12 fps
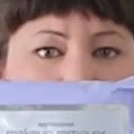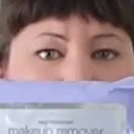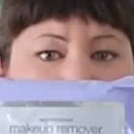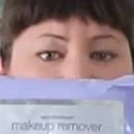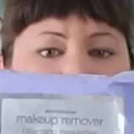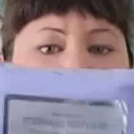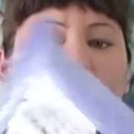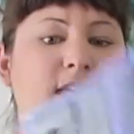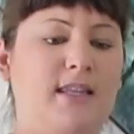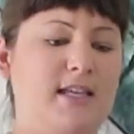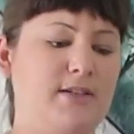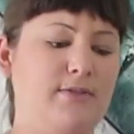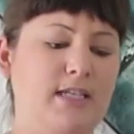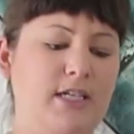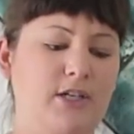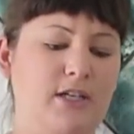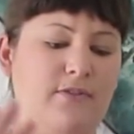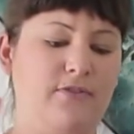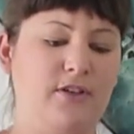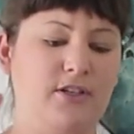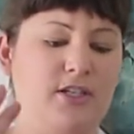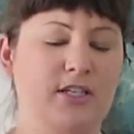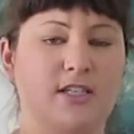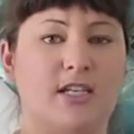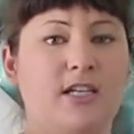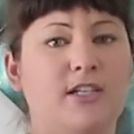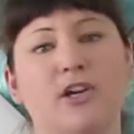wipes. These are really good if you just